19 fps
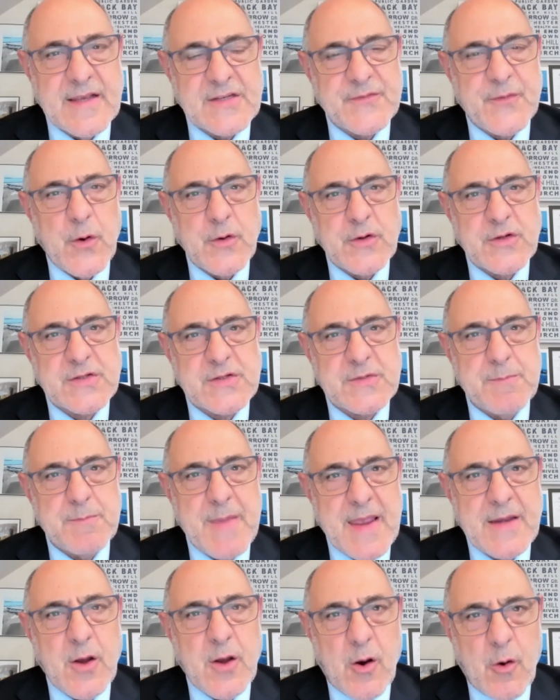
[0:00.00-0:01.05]
as folks
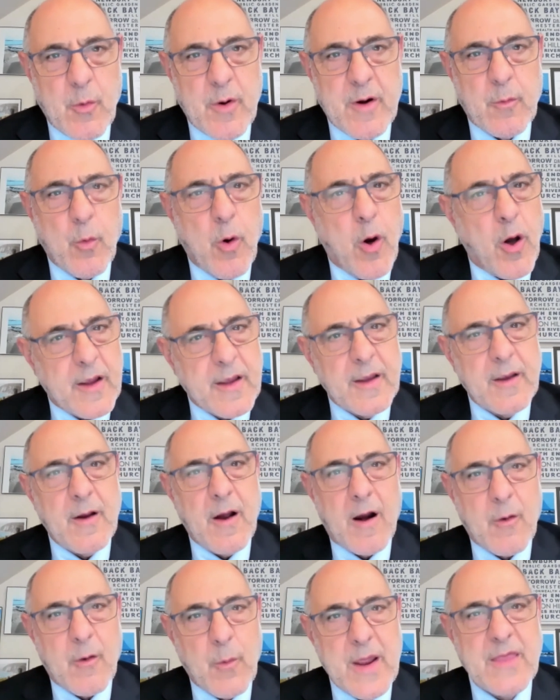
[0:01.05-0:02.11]
may know, we're walking
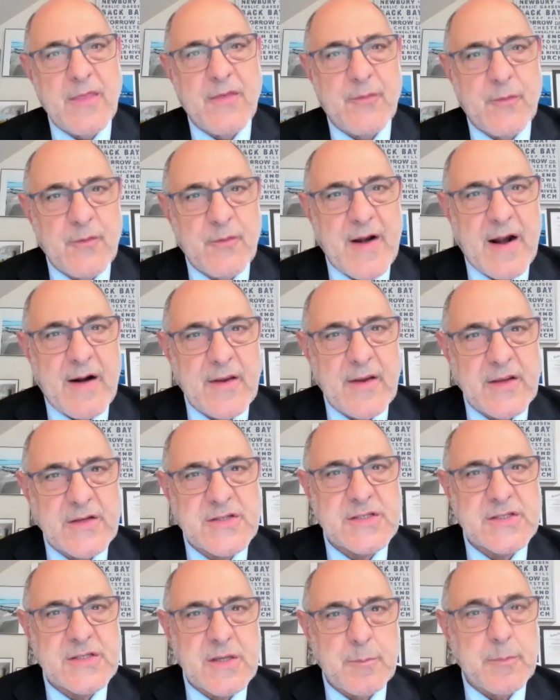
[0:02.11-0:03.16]
our way through
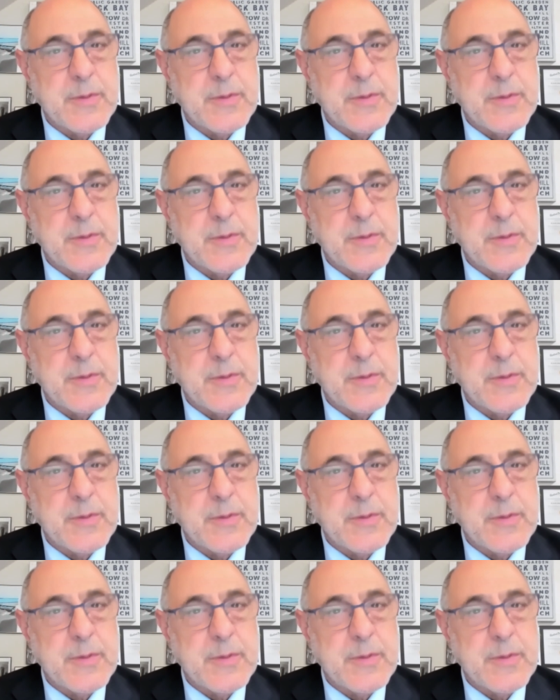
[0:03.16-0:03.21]
various